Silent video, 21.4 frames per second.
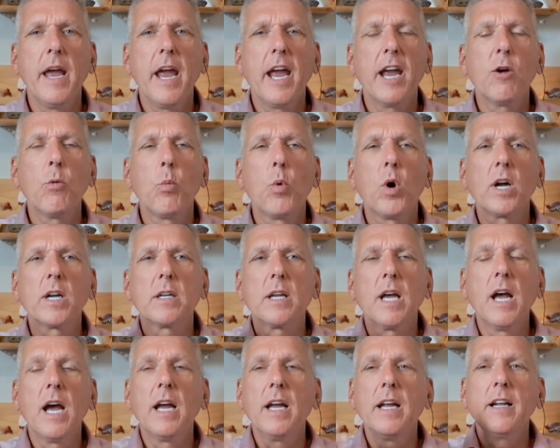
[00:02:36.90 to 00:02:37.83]
and what
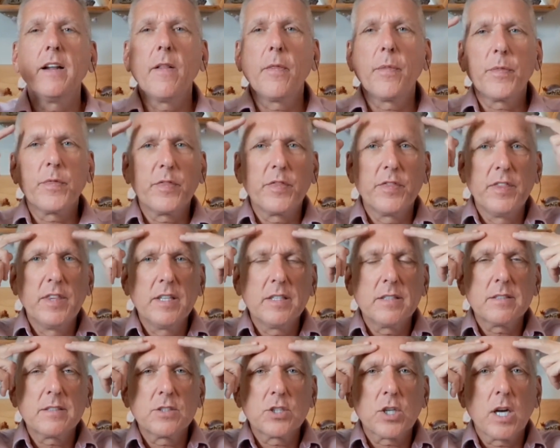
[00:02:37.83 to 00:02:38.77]

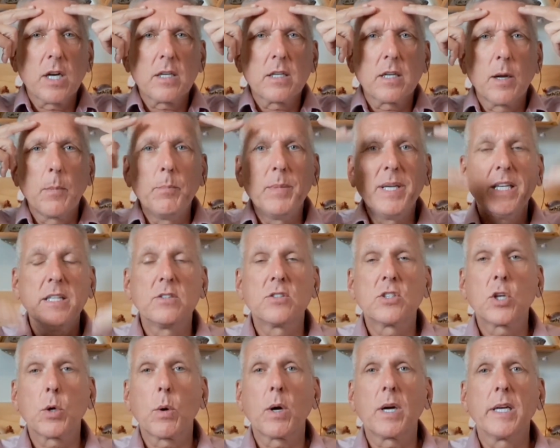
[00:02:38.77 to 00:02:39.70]
this chakra means
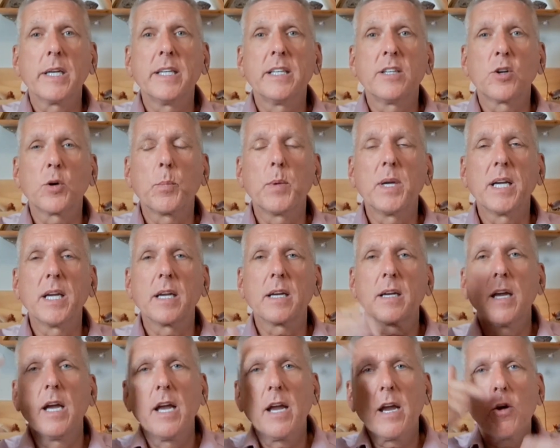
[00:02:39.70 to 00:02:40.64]
to our inner
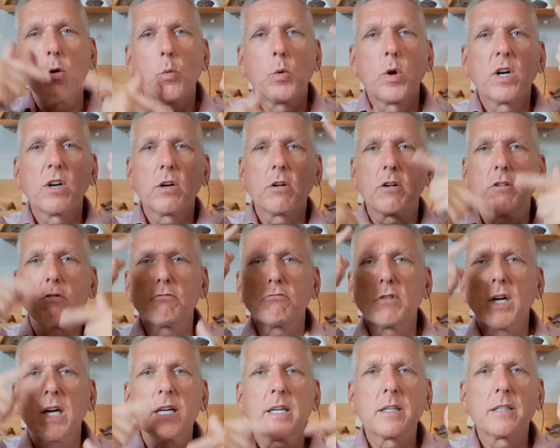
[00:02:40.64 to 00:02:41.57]
being. We're
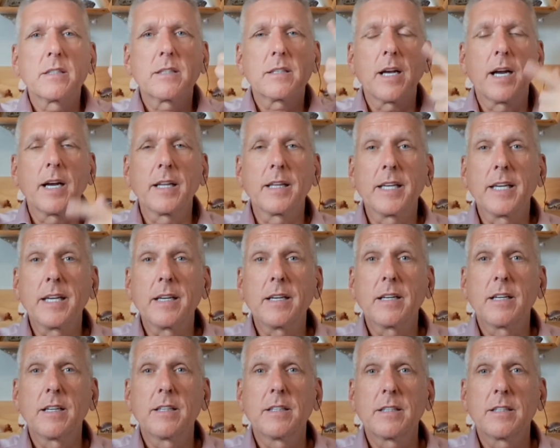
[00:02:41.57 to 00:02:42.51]
reconciling
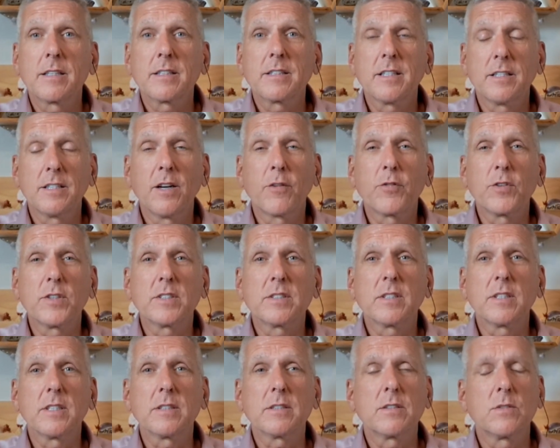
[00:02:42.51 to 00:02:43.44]
the
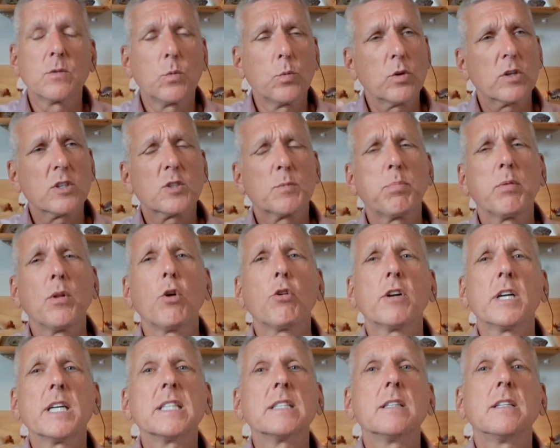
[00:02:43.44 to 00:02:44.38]
differences. We're
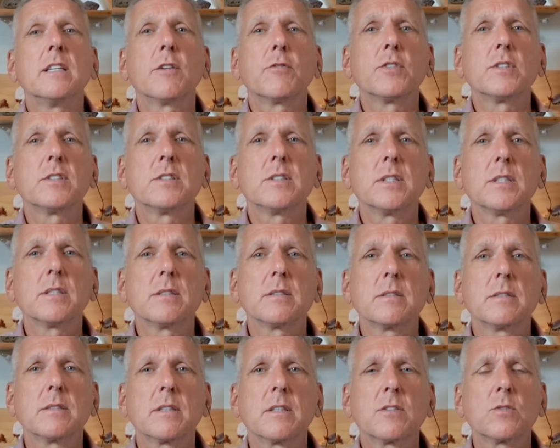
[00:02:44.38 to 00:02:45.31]
exploring the
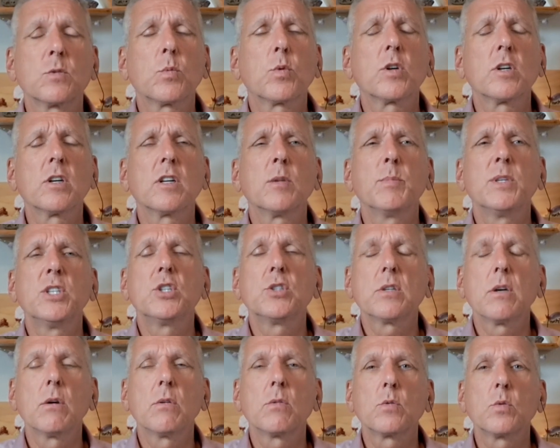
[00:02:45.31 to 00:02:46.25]
differences because we're going to be
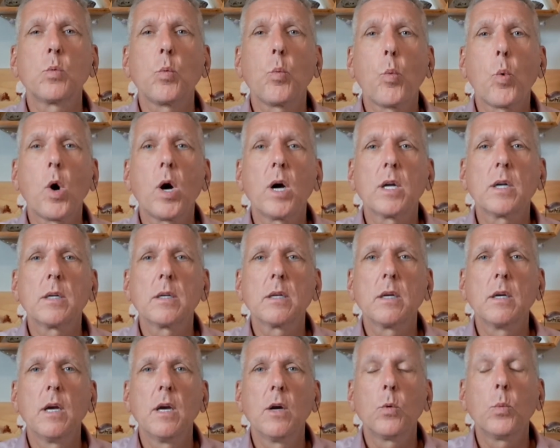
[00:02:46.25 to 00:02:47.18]
shown what
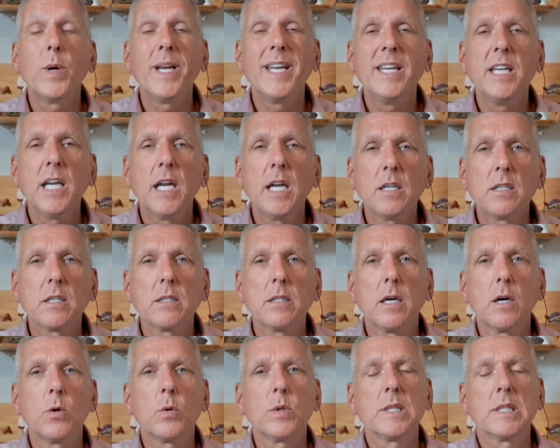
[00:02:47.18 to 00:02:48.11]
we need to
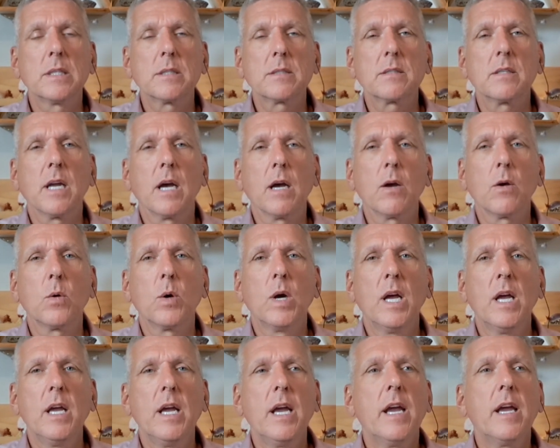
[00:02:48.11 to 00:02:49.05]
know in this now.
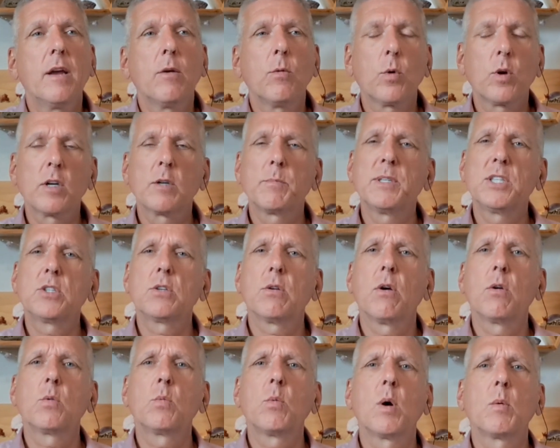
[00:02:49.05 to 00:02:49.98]
And we're going to be
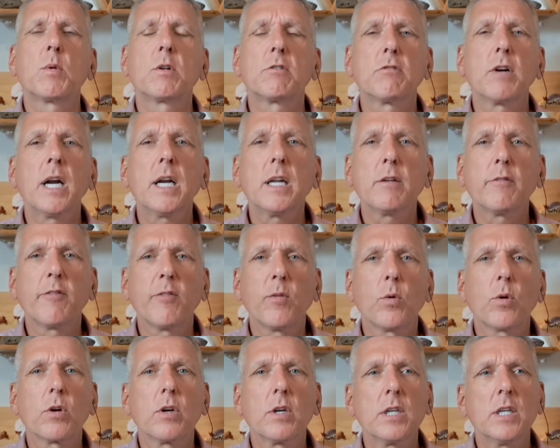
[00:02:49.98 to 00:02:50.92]
shown what we're ready
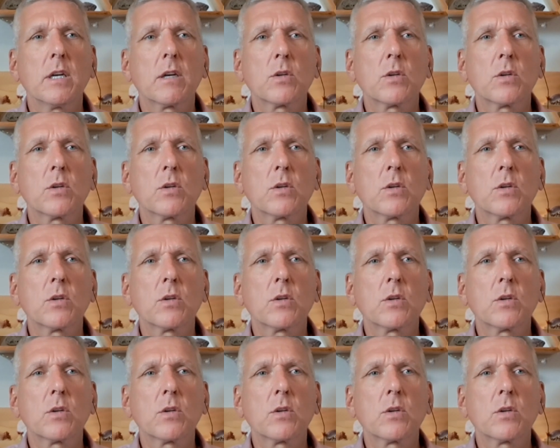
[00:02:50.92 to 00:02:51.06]
for.